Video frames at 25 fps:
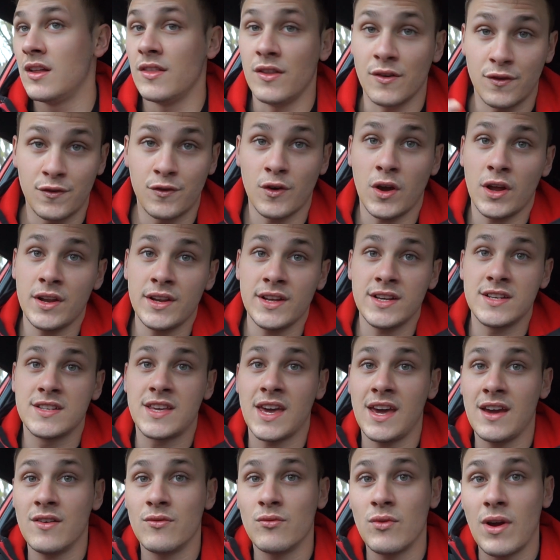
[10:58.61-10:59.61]
The front is
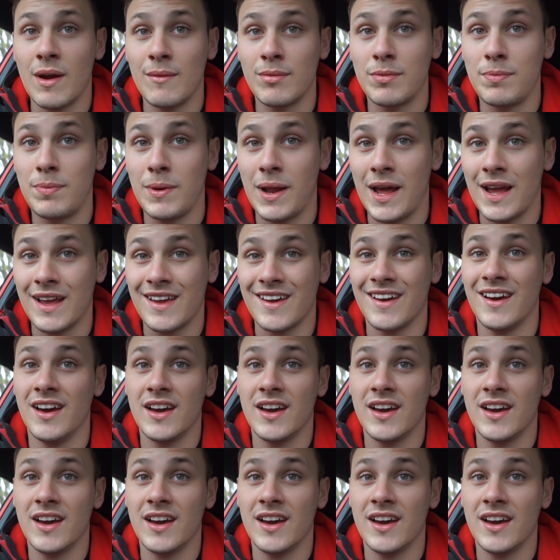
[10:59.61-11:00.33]
getting wrapped black